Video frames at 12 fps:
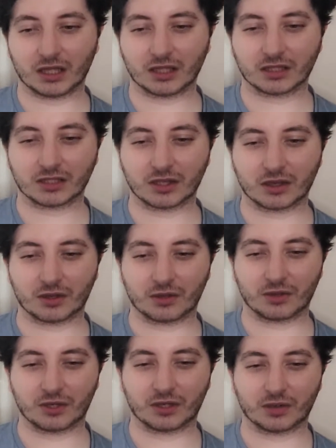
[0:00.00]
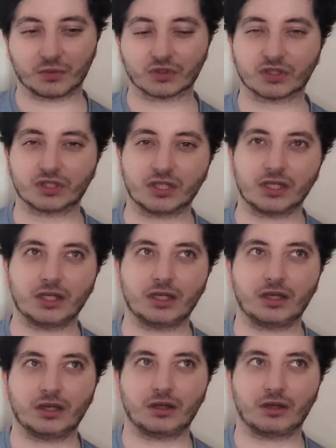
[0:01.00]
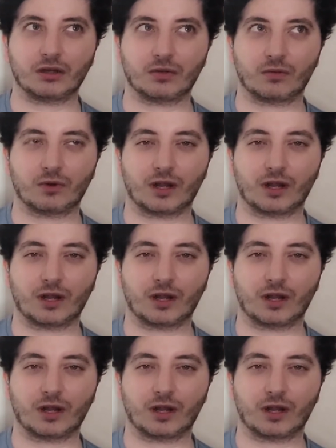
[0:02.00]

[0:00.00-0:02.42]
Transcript: So we'll see what